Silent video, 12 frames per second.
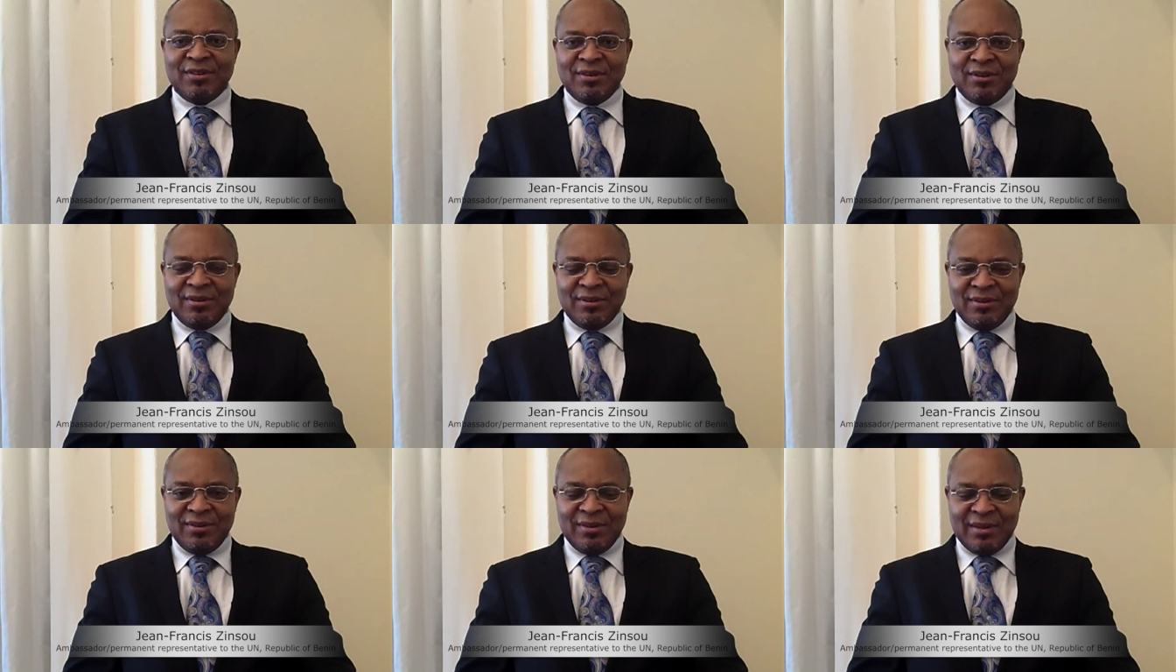
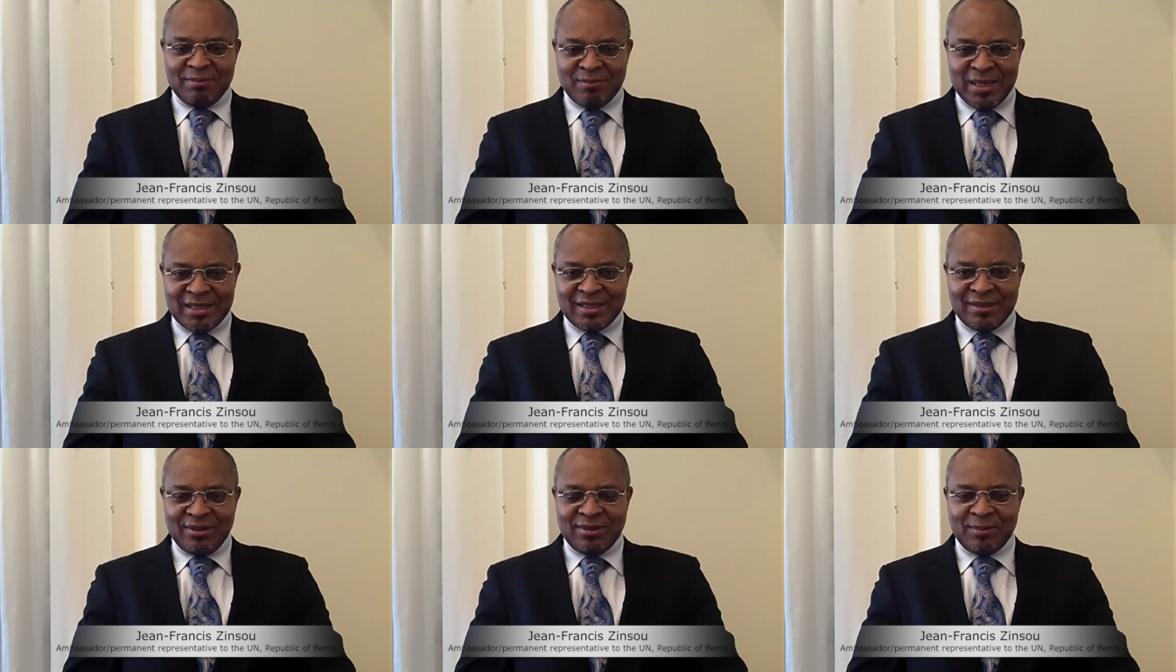the
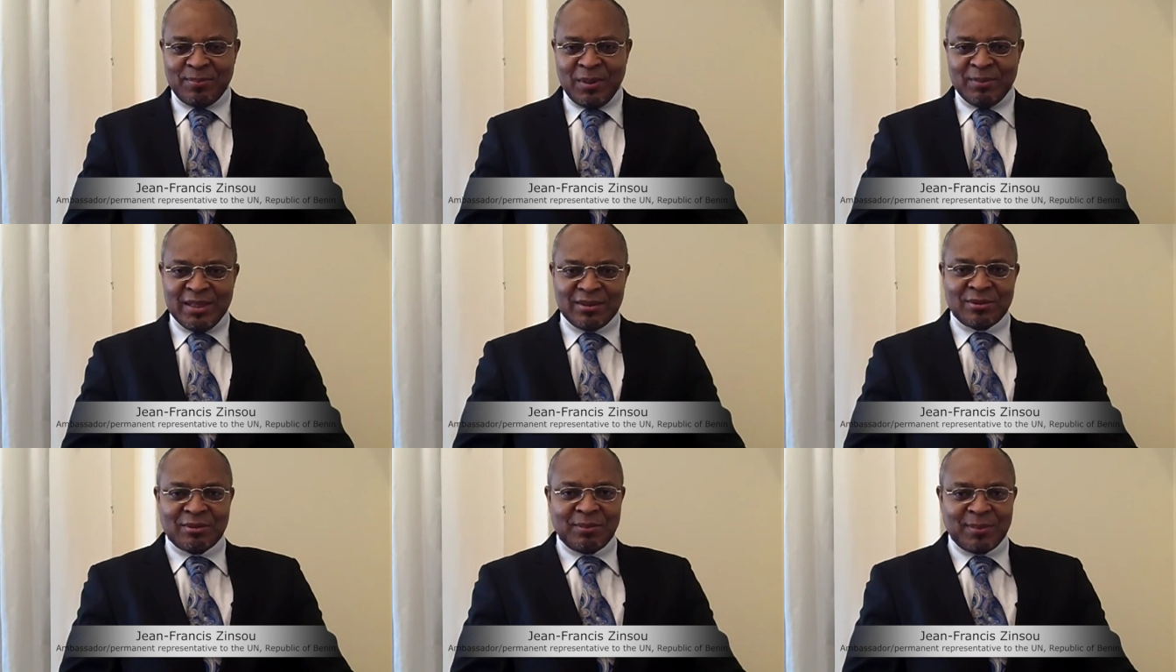Ambassador
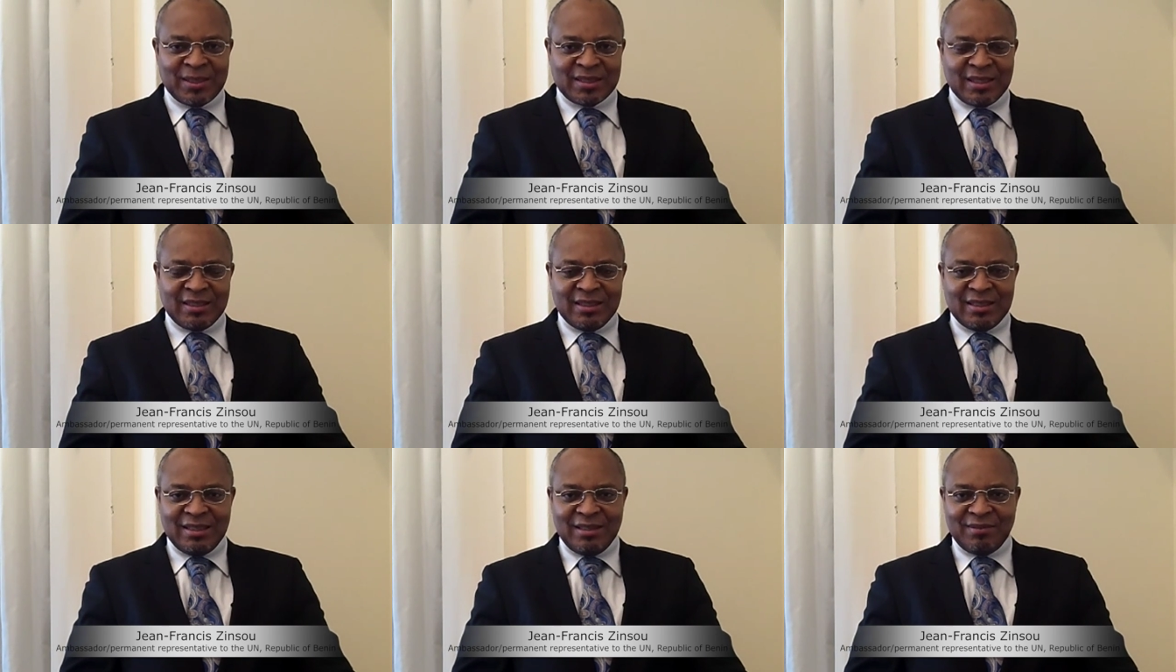Permanent
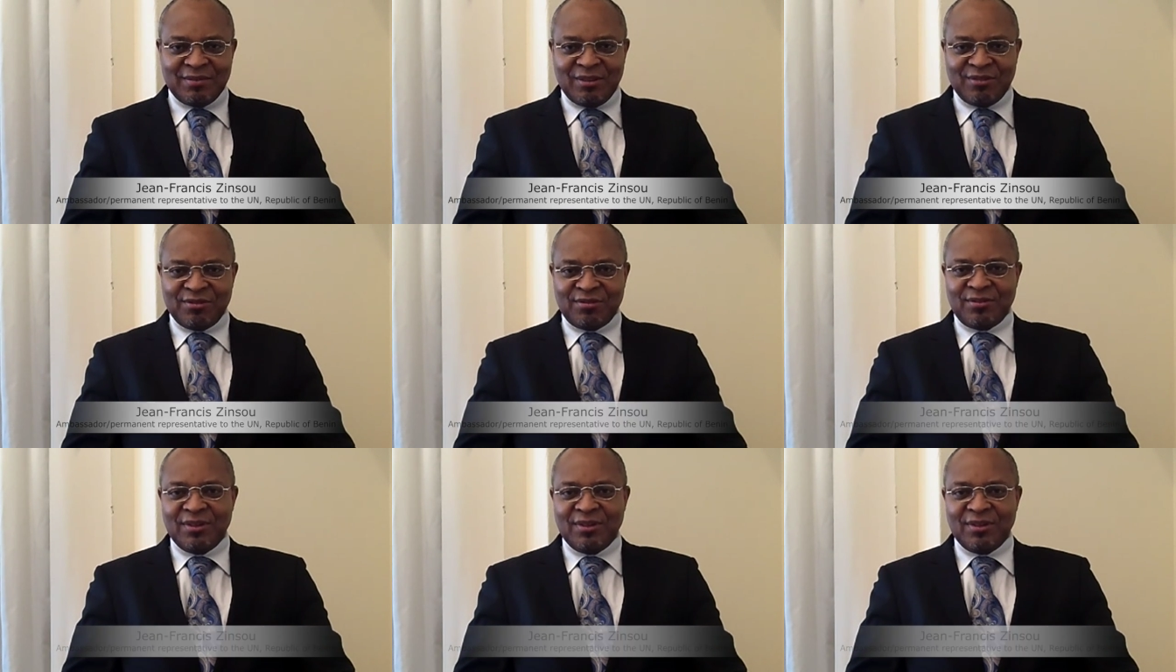Representative of